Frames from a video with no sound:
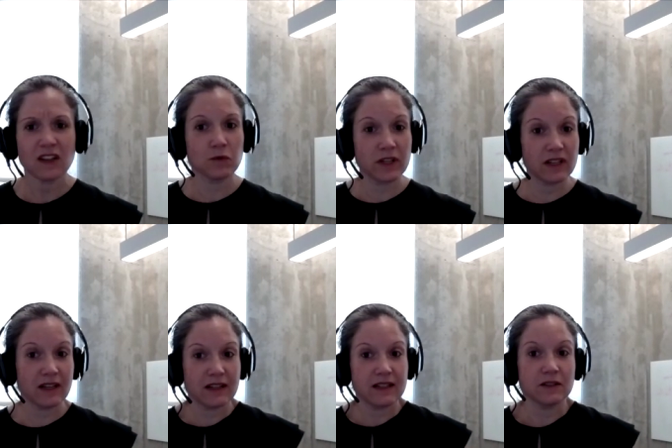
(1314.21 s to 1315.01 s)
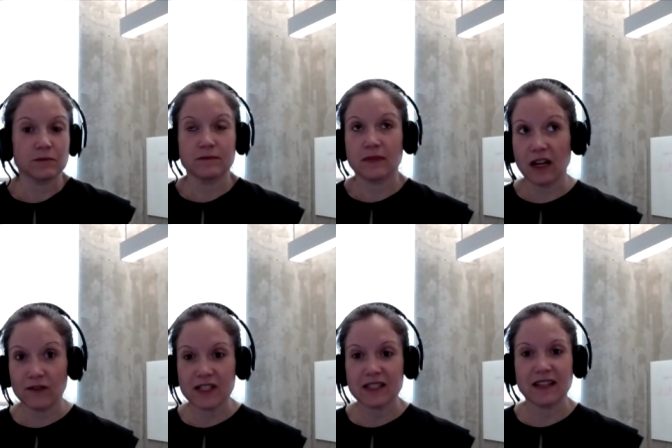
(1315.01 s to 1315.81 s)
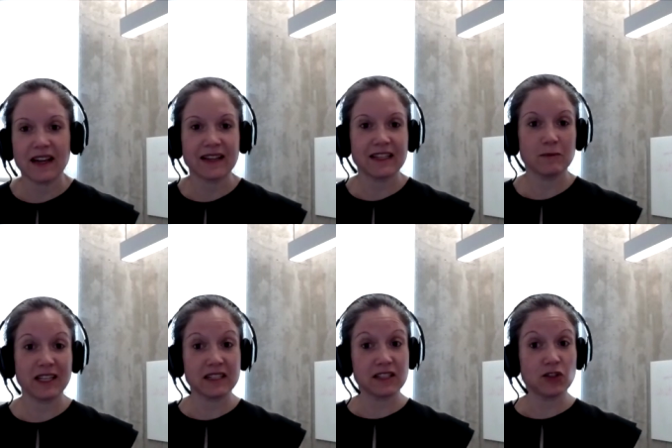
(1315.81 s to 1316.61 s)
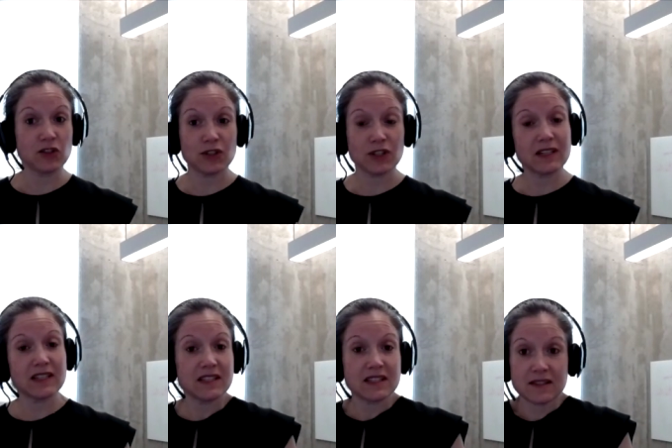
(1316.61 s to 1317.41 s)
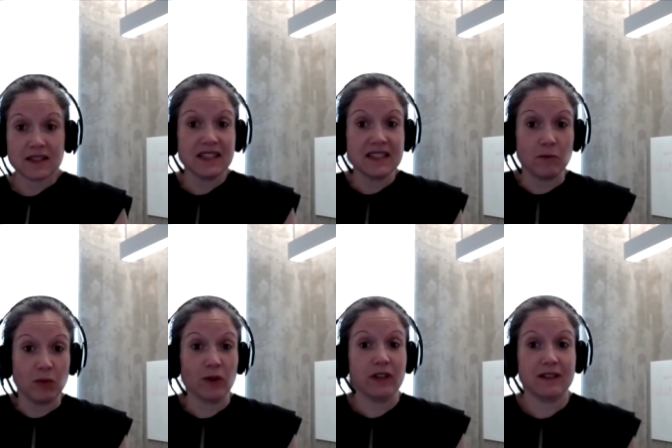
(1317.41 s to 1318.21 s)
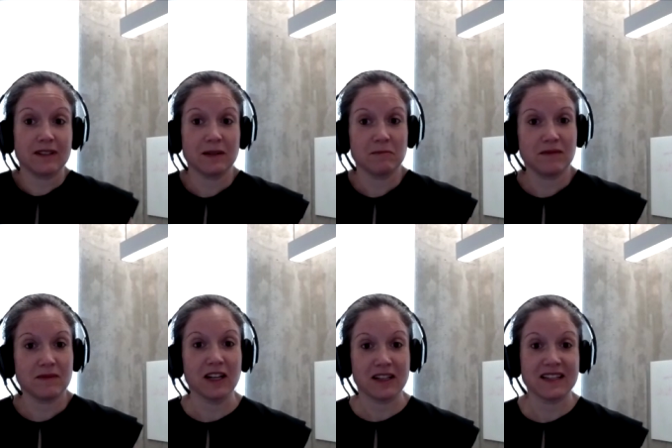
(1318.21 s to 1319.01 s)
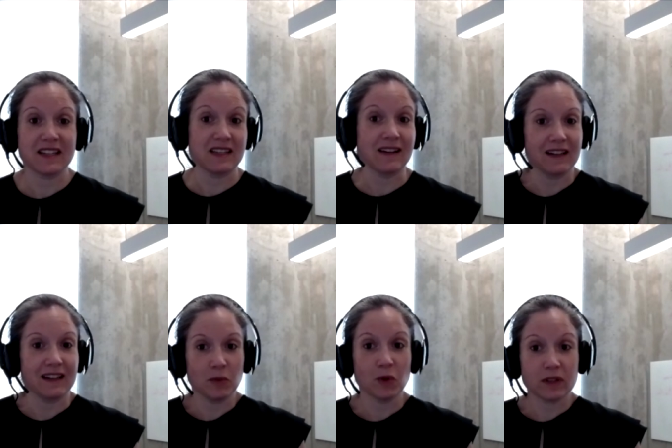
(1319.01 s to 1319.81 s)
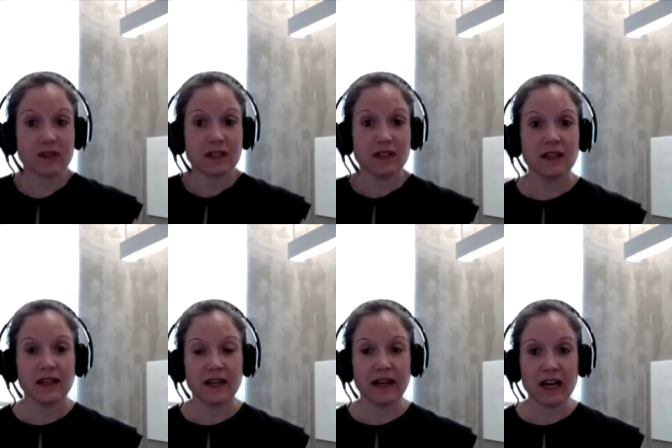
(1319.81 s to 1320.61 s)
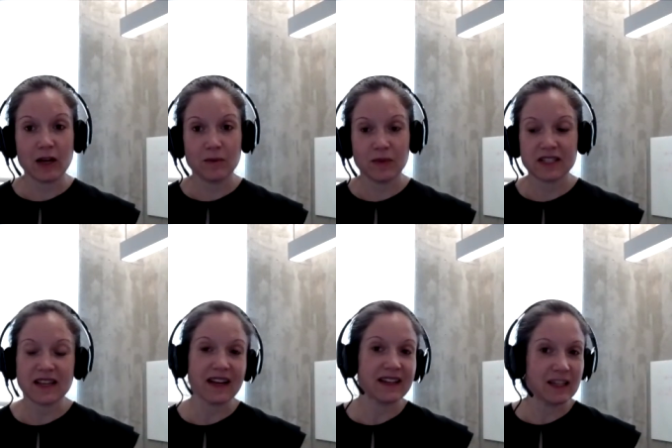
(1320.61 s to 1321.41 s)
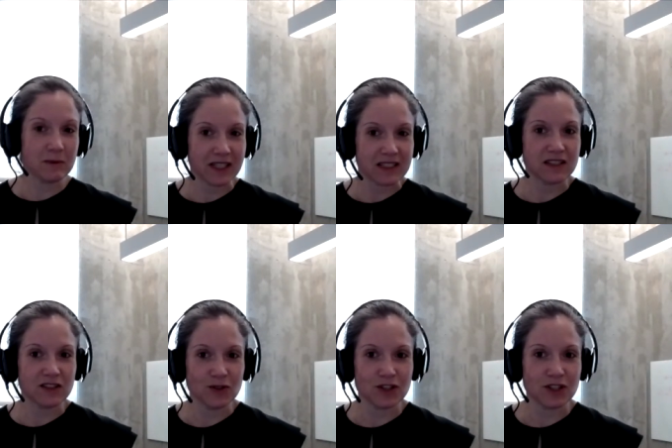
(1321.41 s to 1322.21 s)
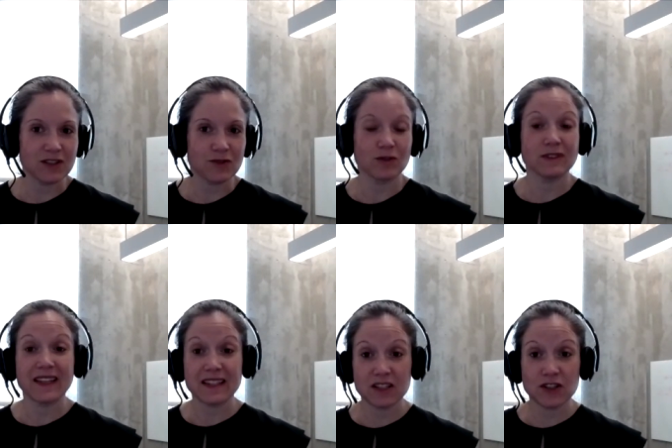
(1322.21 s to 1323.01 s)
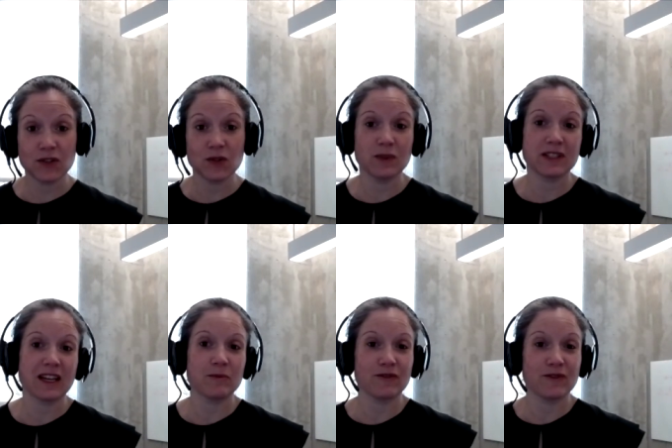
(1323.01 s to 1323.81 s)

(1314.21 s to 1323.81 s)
re, uh, you know, obviously, academic institution is is important. I'm not going to say it's not important um, because academic institution is related to what type of